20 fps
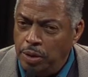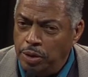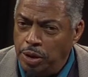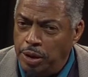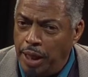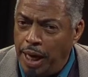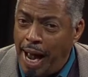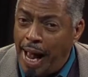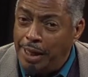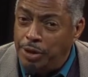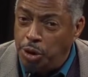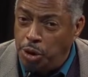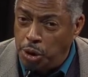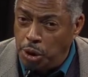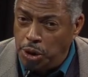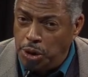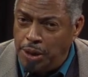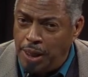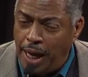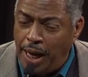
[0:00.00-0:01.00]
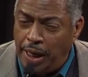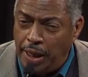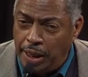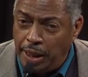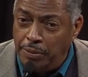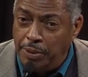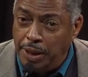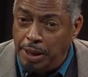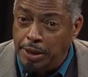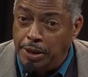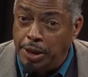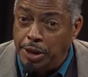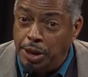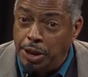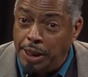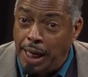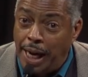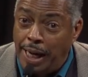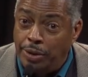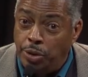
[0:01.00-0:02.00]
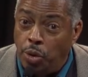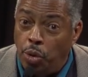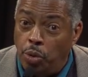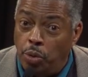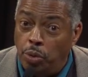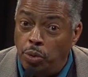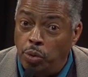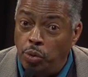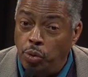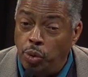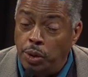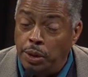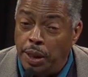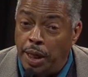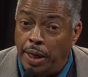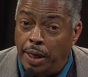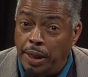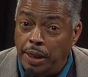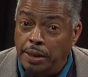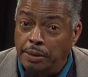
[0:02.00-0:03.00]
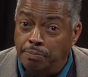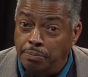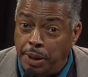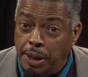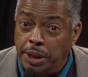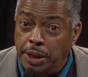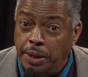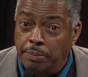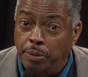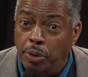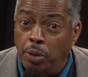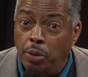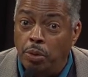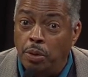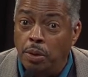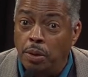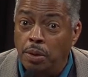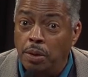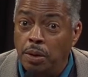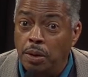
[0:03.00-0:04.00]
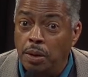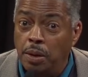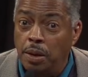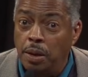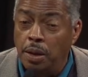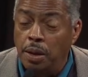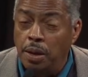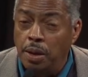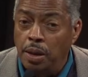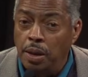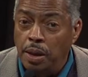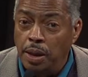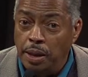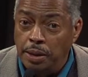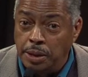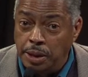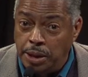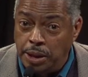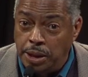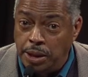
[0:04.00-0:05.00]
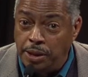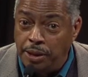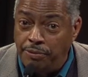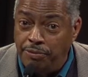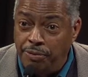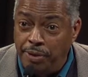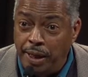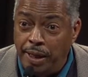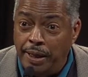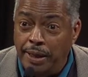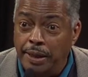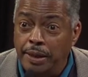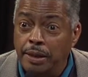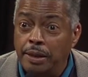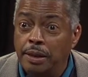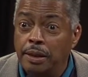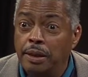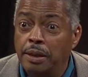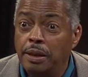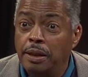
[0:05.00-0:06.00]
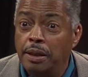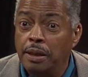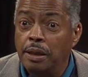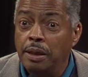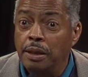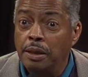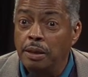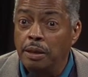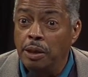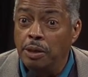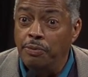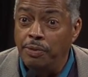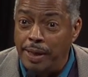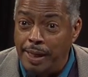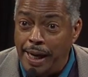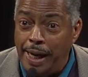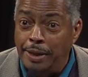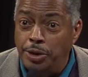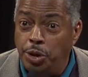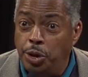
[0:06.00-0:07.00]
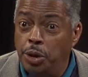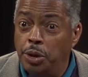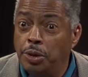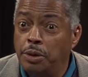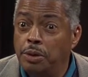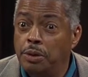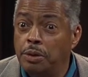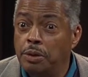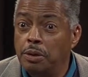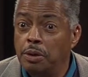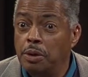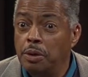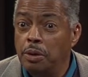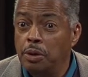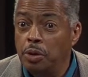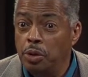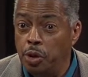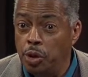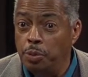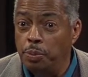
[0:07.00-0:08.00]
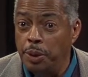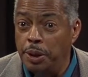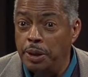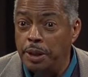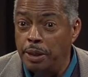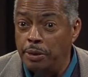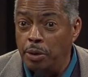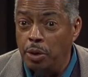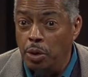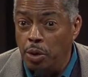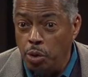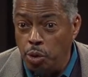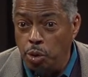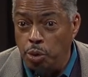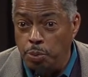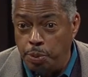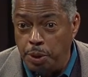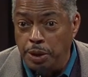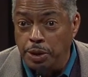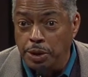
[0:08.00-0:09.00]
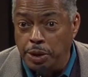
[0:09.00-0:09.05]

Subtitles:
The adjuncts are living in the shadow. We are invisible. And this is the feeling of an adjunct who's been